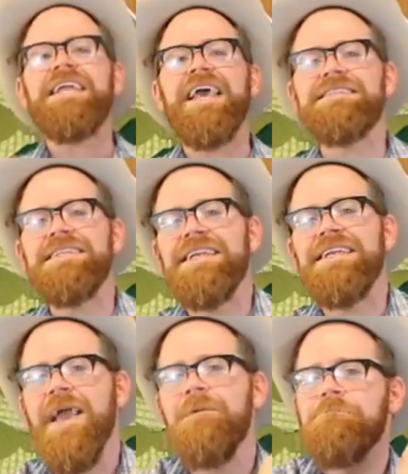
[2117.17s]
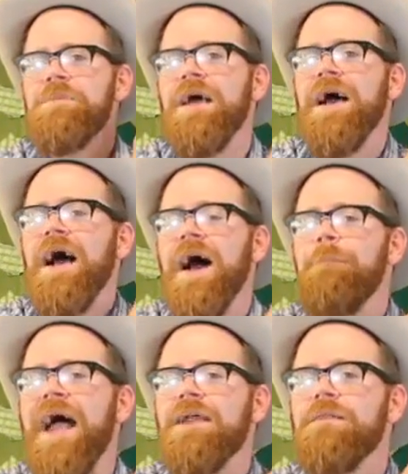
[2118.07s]
dancing today. A
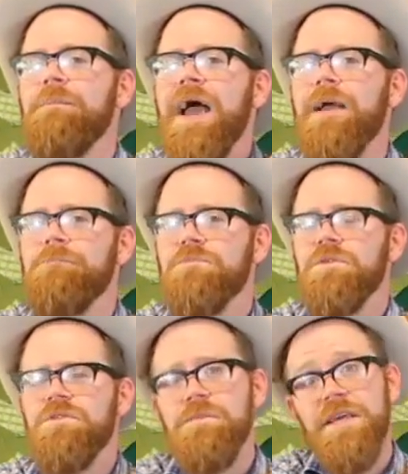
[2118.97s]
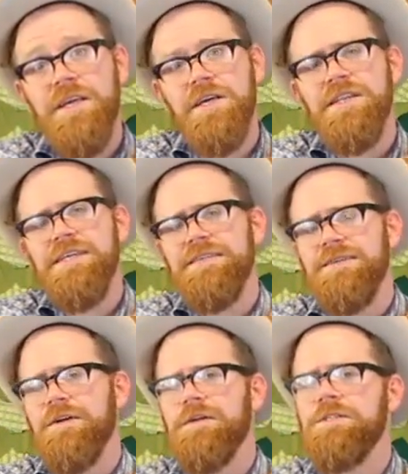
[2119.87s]
pat on the back for being good
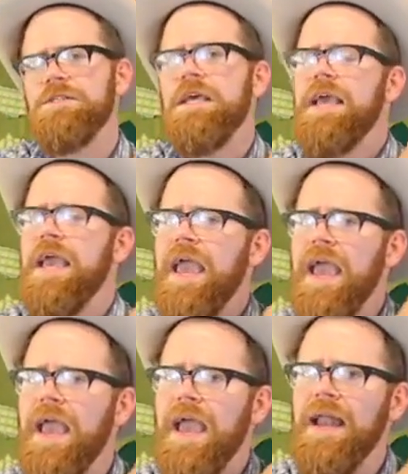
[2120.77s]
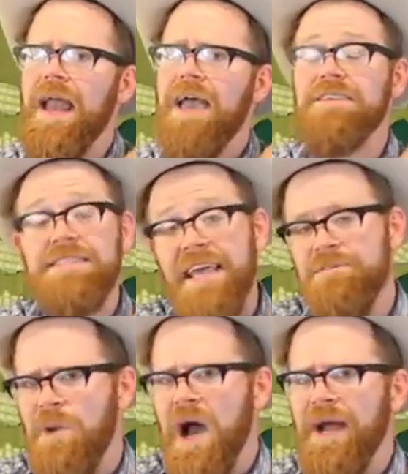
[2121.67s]
listeners and having
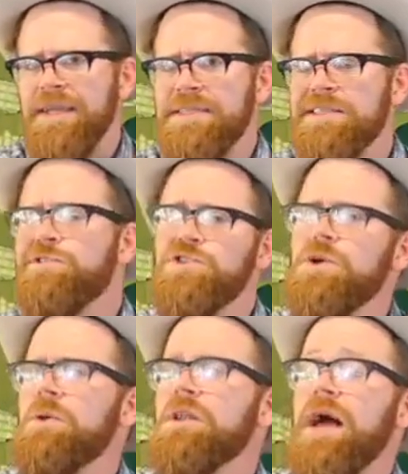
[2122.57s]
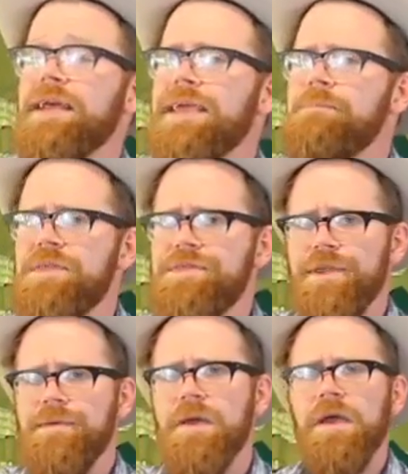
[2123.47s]
safe bodies and for showing a lot of empathy.